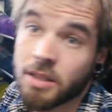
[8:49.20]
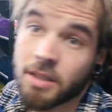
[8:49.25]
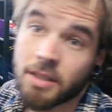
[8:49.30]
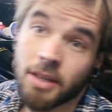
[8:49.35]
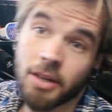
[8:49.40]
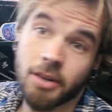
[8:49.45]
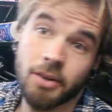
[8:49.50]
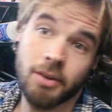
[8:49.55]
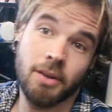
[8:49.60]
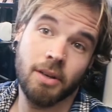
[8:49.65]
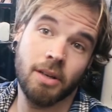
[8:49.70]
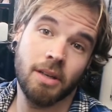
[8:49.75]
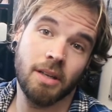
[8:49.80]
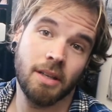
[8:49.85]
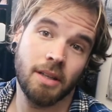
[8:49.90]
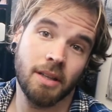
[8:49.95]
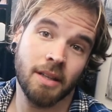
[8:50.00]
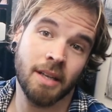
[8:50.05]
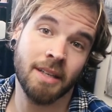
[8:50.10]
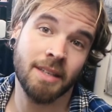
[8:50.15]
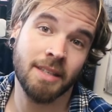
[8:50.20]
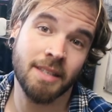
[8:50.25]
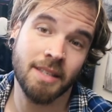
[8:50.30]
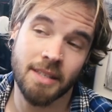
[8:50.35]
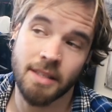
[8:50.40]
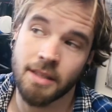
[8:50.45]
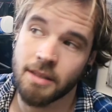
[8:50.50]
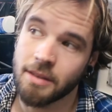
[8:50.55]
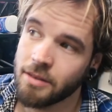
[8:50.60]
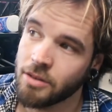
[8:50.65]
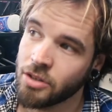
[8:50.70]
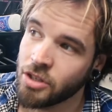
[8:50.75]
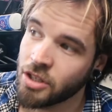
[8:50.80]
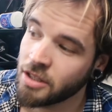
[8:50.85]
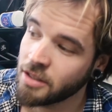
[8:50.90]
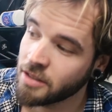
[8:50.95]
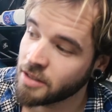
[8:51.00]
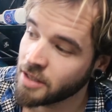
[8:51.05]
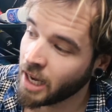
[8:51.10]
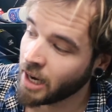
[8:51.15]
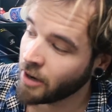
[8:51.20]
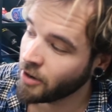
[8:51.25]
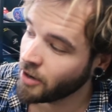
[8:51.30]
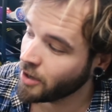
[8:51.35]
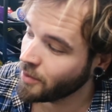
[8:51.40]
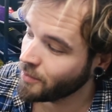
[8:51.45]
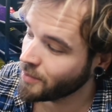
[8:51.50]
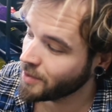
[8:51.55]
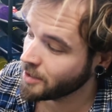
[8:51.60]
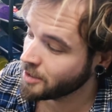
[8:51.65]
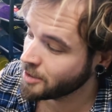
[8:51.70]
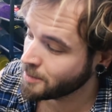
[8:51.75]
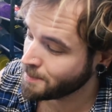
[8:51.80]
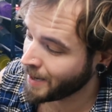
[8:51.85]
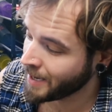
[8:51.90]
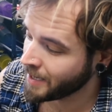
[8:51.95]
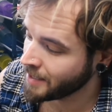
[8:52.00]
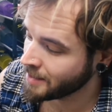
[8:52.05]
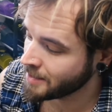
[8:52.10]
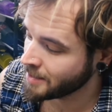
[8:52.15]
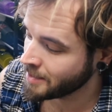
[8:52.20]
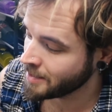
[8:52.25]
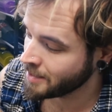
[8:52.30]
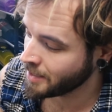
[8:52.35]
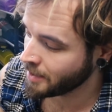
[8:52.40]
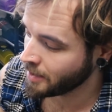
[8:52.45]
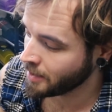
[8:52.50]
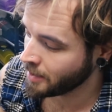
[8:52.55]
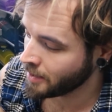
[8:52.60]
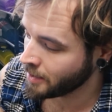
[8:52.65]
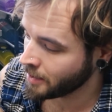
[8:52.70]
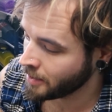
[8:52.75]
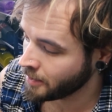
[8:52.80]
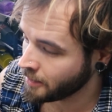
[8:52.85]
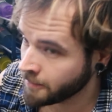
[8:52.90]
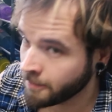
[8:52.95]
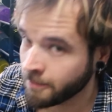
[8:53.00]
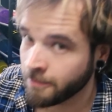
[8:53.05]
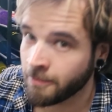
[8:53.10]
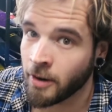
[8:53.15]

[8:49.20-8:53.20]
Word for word: So let's just carry on with this painting and